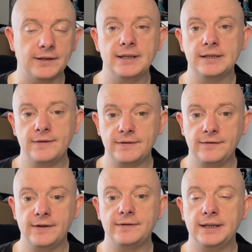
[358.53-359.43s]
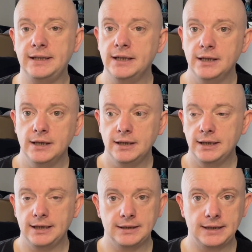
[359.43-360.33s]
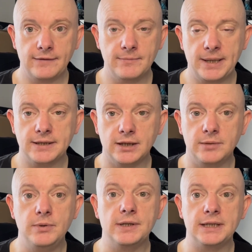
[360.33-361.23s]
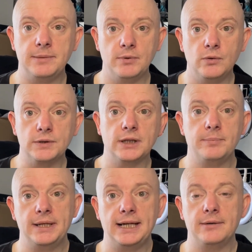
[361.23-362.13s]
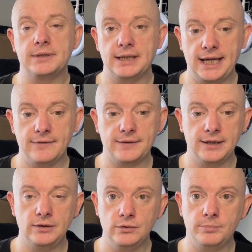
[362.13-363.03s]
I think it's 50-50 giving back to the community, but also being able to have that little